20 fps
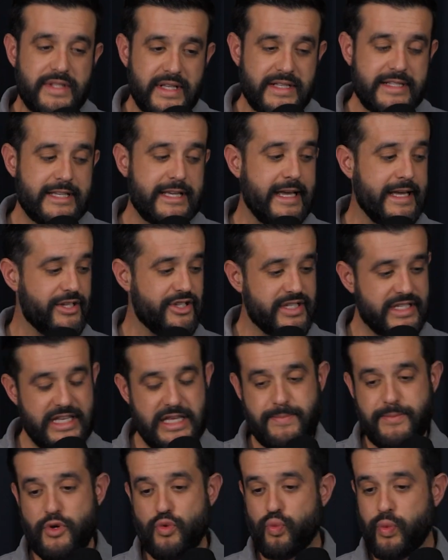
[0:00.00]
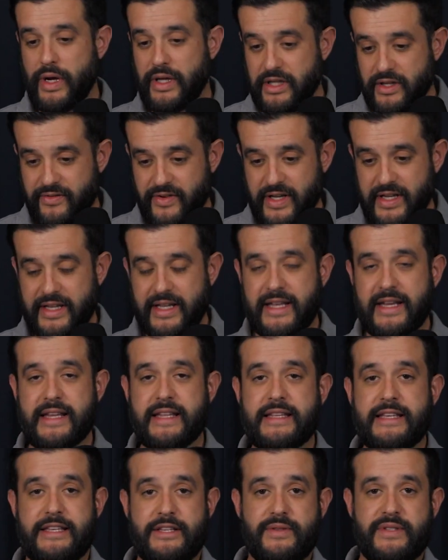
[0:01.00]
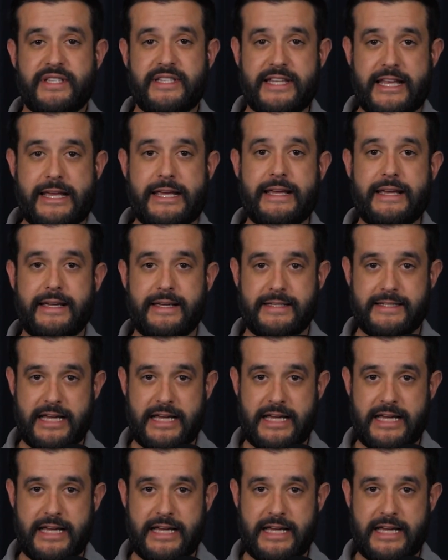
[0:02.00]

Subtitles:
things, again, just keep you relevant and you stay